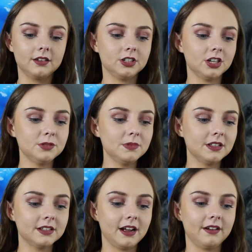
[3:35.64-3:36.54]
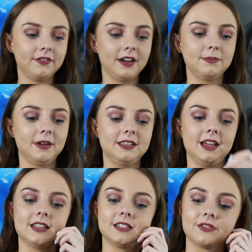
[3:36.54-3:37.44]
Judgment clarified by the
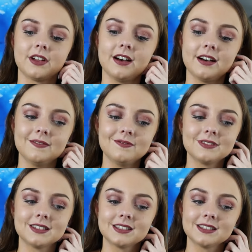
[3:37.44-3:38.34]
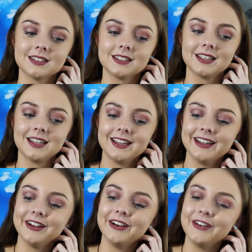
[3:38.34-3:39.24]
Ace of Cups.
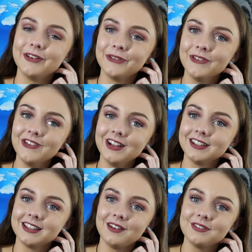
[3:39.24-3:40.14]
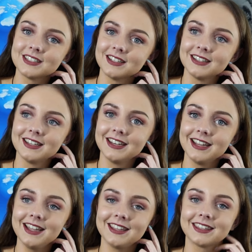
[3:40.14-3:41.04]
Oh, and the Lovers
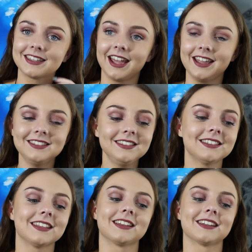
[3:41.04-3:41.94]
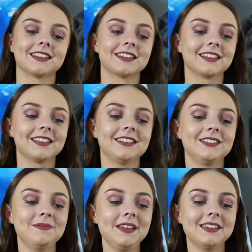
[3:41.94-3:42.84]
underneath, Cancer.
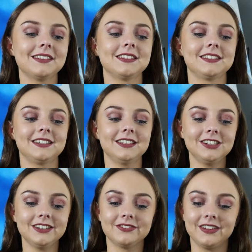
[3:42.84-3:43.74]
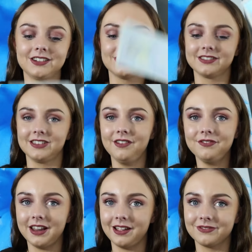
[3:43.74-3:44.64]
You're making a decision around your
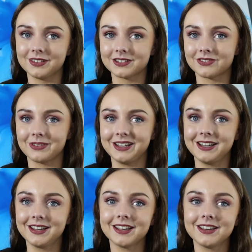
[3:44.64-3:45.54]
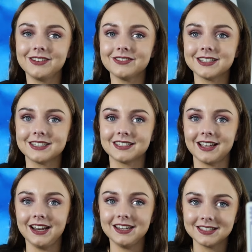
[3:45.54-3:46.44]
love life this week. You're
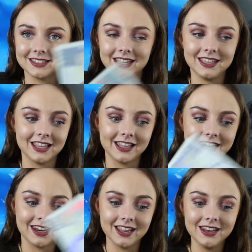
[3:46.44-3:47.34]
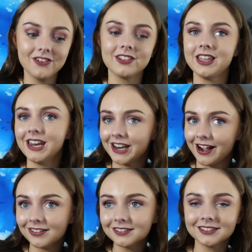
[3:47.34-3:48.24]
deciding to either let it in or let it
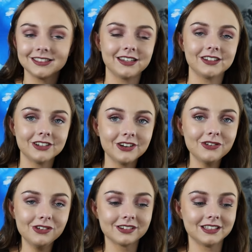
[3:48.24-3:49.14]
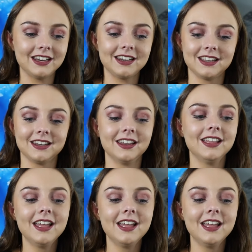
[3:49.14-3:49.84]
out, let it go or let it in.